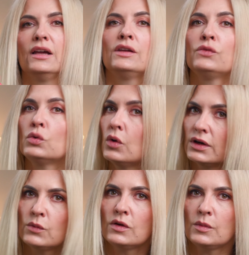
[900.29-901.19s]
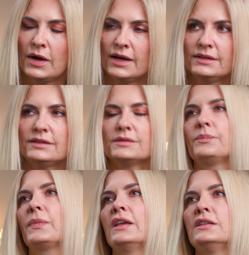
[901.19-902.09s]
If you're working with the pines,
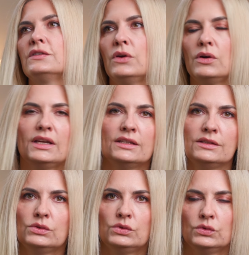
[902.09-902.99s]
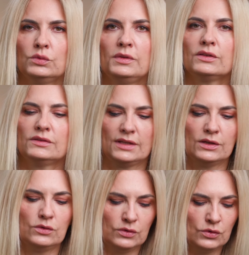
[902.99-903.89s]
it's very easy to do, because
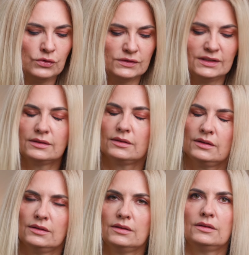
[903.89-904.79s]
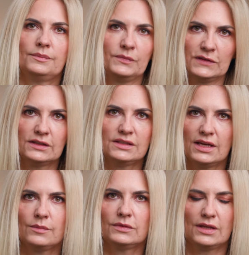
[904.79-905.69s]
then you're using
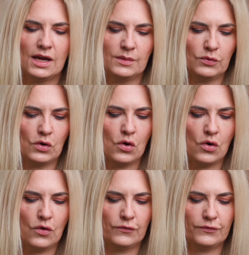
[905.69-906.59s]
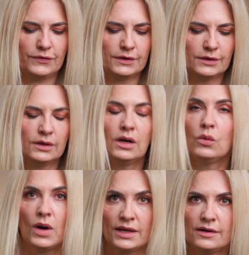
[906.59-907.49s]
same type of
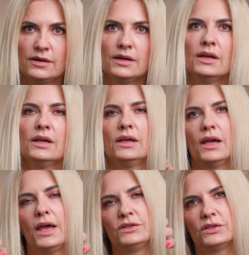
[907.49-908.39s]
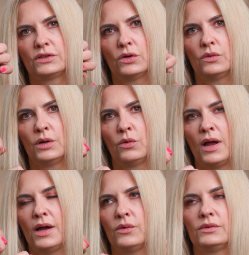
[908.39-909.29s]
wire, and just go
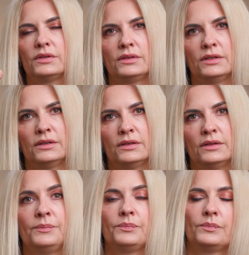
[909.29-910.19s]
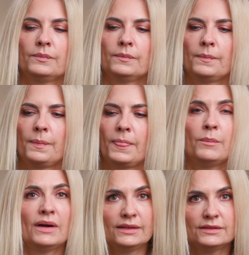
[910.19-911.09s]
around the
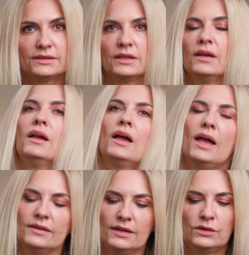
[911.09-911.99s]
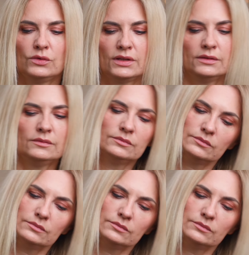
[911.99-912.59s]
pines, and then you can